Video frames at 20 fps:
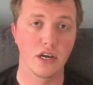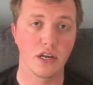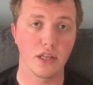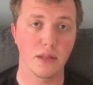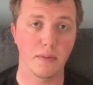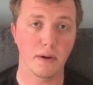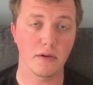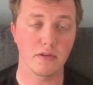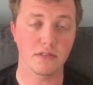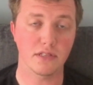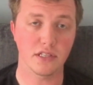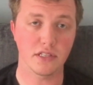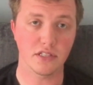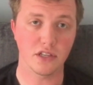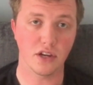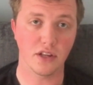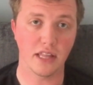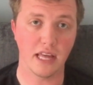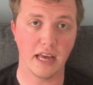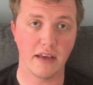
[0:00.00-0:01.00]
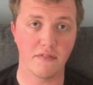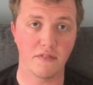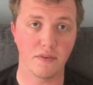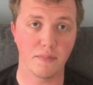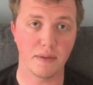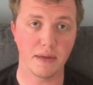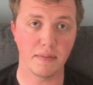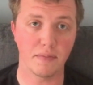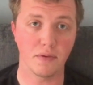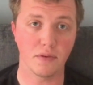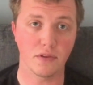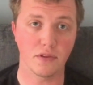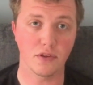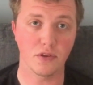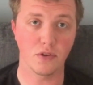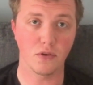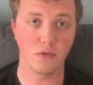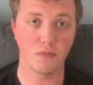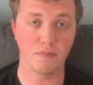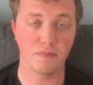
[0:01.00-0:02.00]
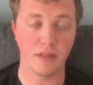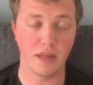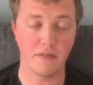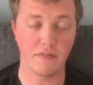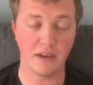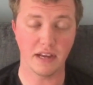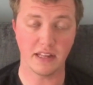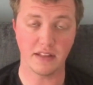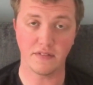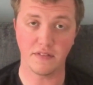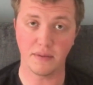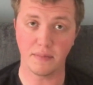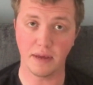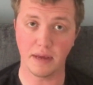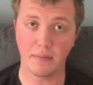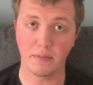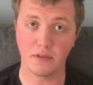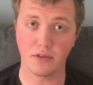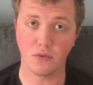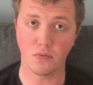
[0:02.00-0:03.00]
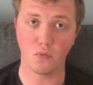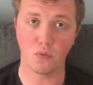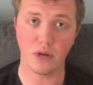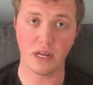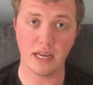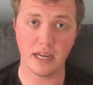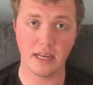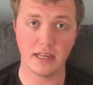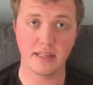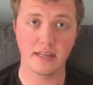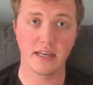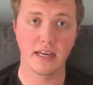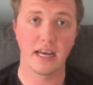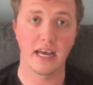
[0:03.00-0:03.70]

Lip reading: the posters are there for people to effectively be able to read,